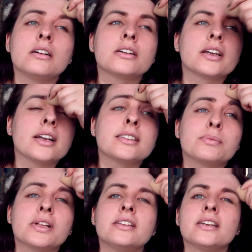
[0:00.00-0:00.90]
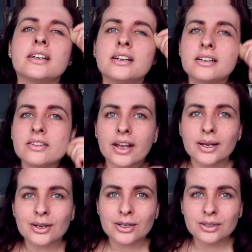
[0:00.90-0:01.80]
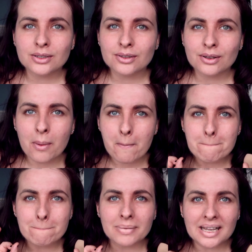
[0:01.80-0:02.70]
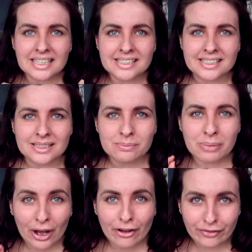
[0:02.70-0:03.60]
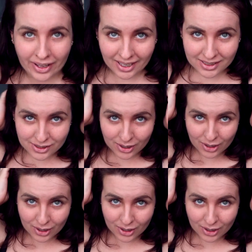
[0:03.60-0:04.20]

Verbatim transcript: Okay, it's blending. There you go. Blended. Perfect.